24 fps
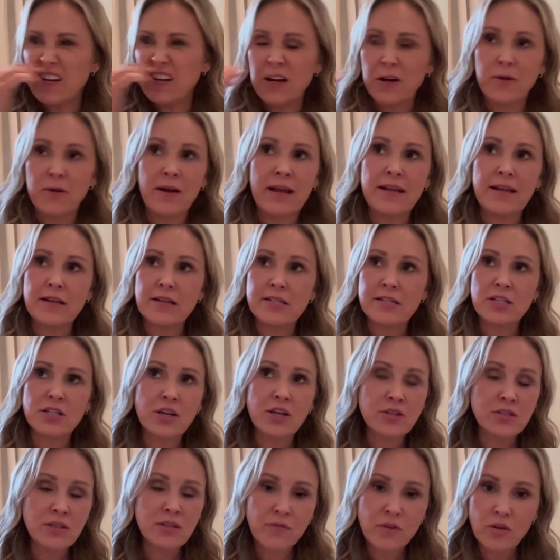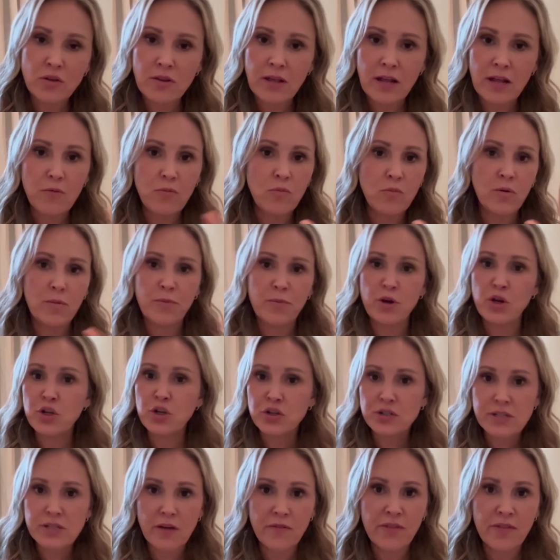and to those of you that would put
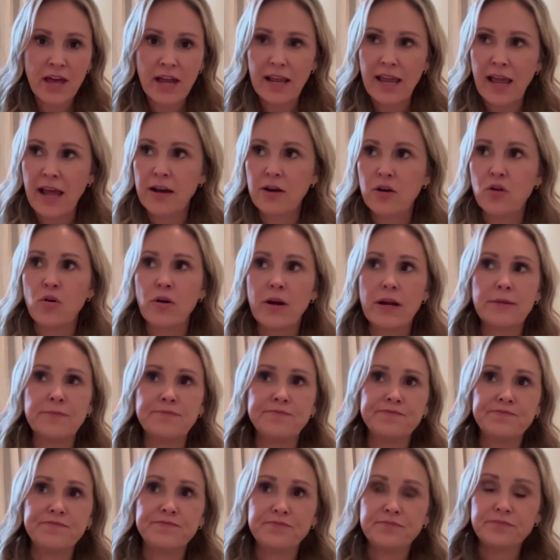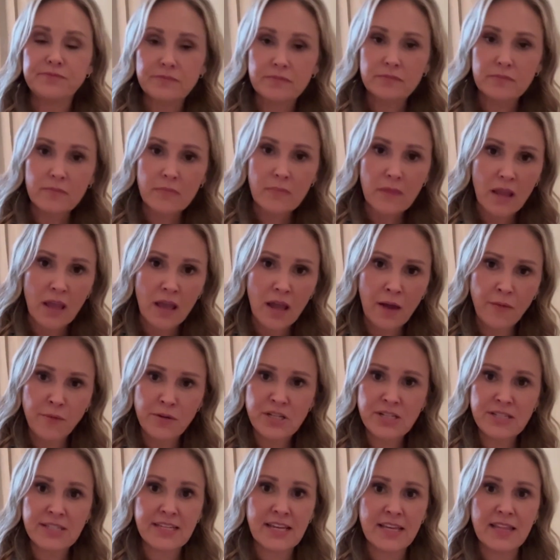yourself in that category, I would
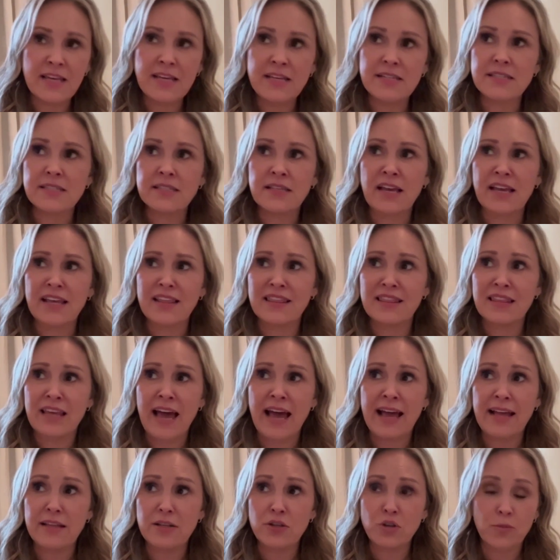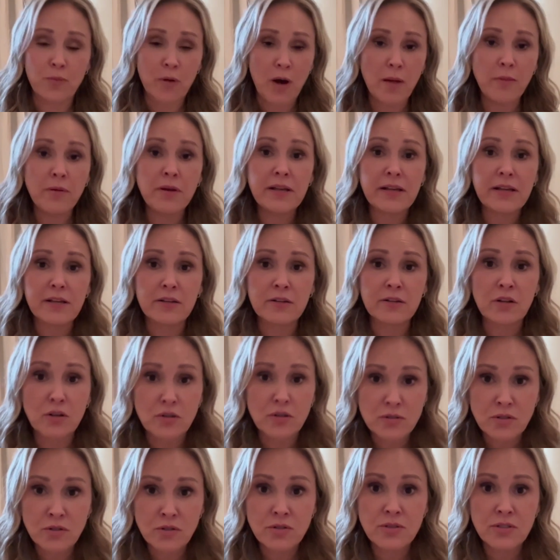just say this, like that, you're probably
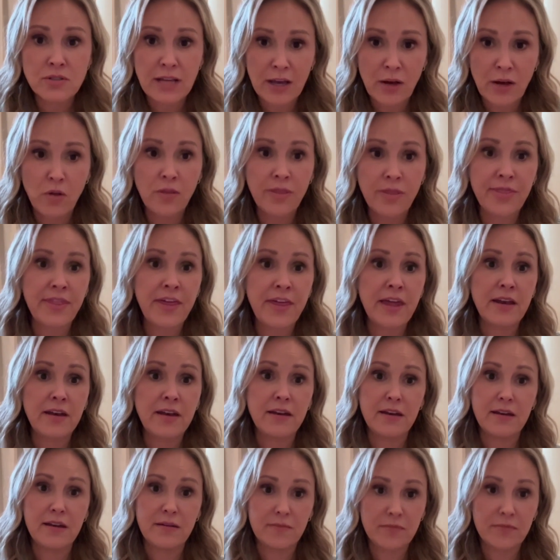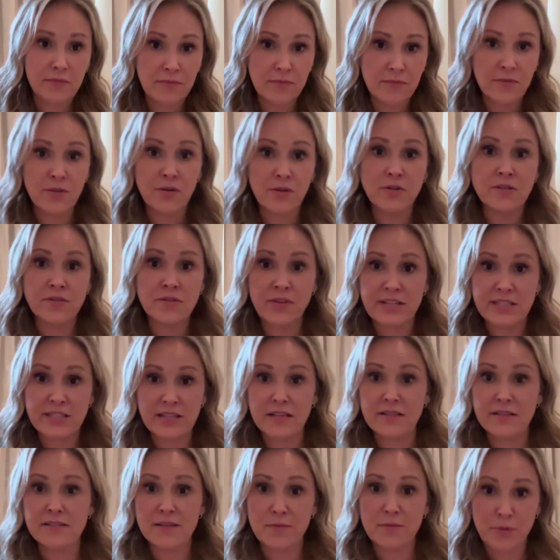closer to health than those of us
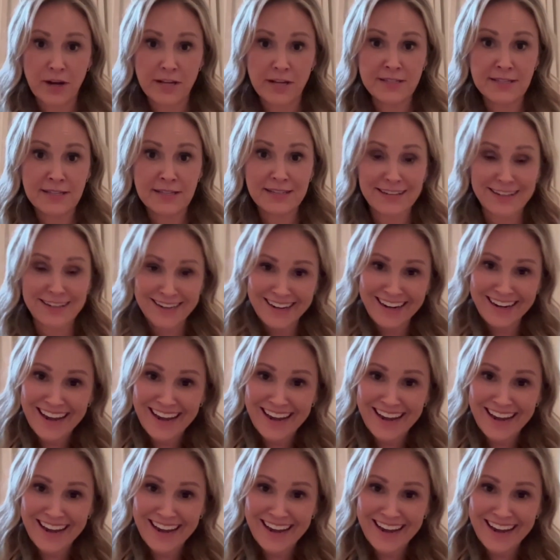that suppress it.